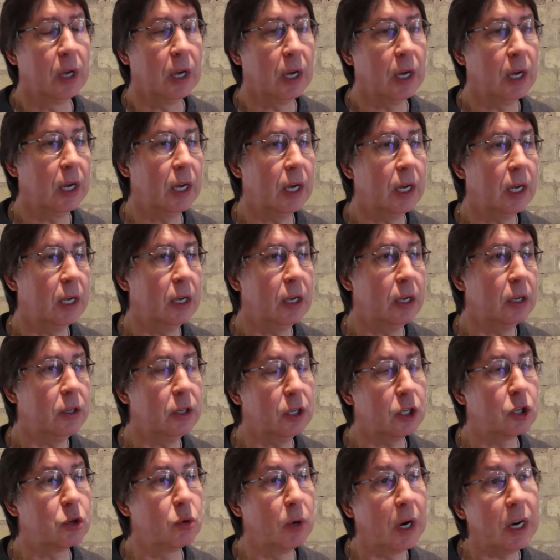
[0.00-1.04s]

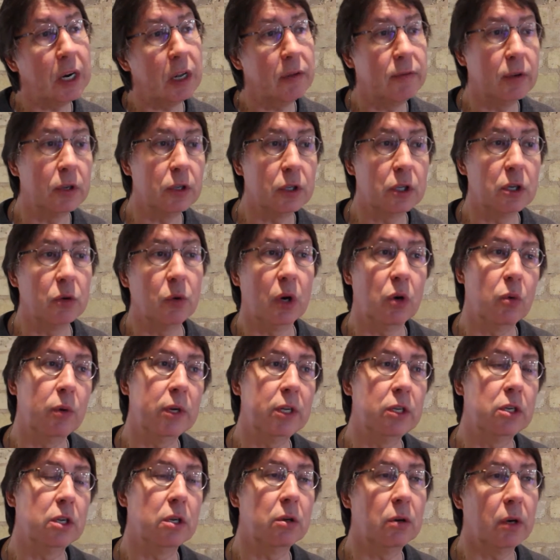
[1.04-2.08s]
And it's relevant to what
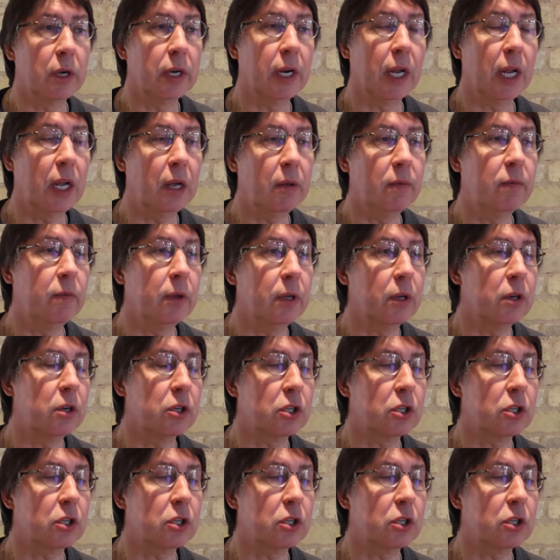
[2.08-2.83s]
we do at AbbVie,